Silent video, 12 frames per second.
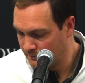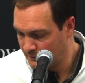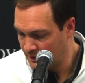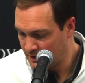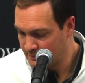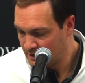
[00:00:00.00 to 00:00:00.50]

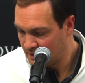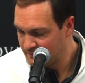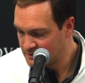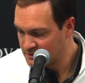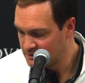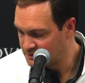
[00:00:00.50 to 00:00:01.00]
Yeah, I mean,
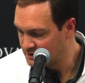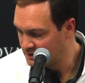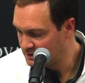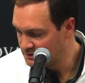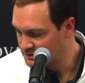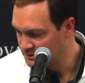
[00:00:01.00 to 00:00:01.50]
obviously
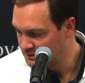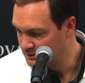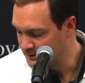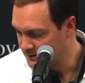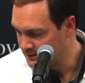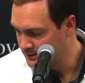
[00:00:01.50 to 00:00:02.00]
stings.
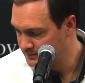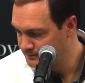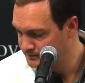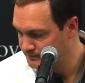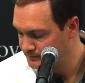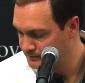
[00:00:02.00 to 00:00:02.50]

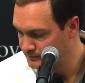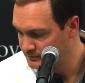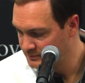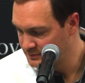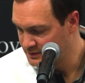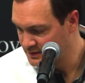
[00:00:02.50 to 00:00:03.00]

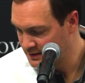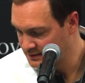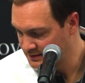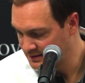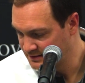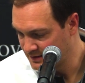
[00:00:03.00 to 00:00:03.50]

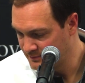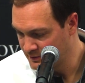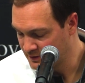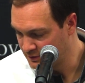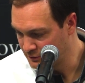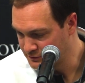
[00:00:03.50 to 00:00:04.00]
Stings anytime you're
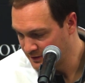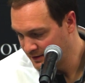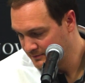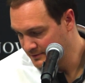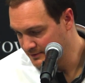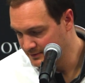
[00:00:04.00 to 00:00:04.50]
in a close
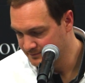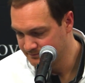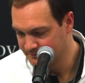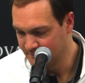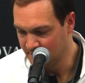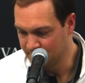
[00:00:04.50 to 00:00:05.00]
game. You know,
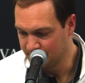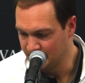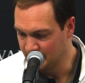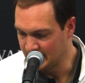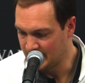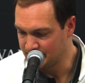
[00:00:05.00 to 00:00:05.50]
you
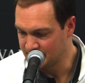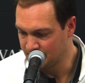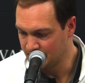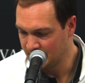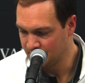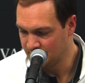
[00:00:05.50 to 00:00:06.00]
feel the opposite
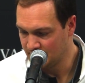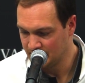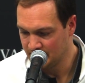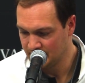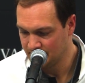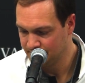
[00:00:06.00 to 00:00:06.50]
way when you're on
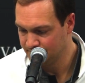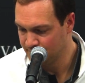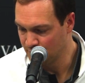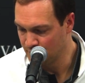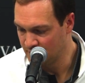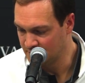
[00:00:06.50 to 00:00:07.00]
the
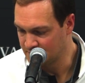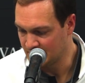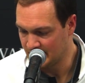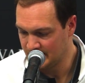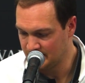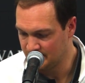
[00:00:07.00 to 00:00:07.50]
winning
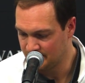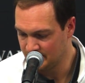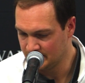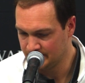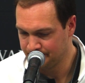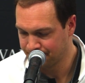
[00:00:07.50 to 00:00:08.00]
side, and you
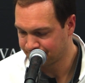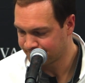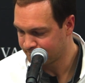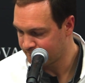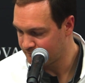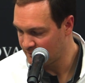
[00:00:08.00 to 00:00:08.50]
feel
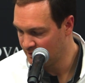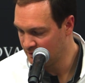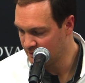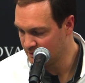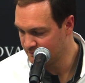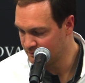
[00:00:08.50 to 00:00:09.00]

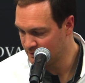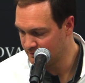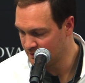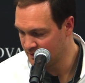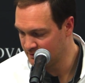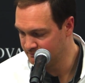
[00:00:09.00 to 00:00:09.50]
pretty
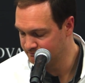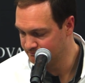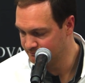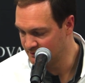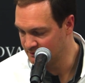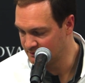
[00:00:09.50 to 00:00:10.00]
bad
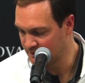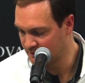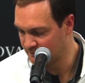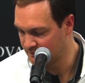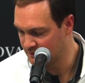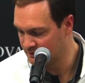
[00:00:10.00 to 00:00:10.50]
and
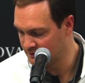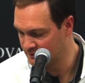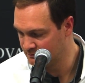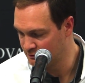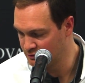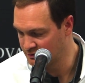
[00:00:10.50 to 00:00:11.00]
tough on
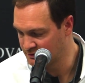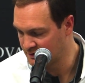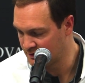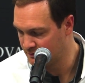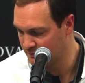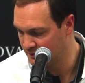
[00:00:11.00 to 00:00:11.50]
the losing
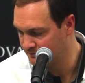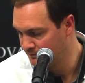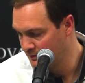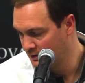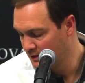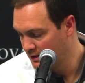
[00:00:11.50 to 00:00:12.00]
side. But
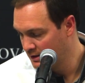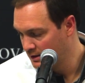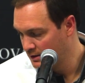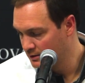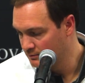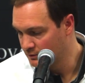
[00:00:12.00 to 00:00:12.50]

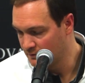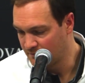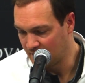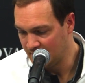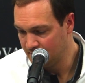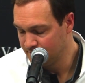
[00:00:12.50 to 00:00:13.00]
good
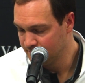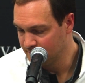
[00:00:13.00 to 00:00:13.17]
fight.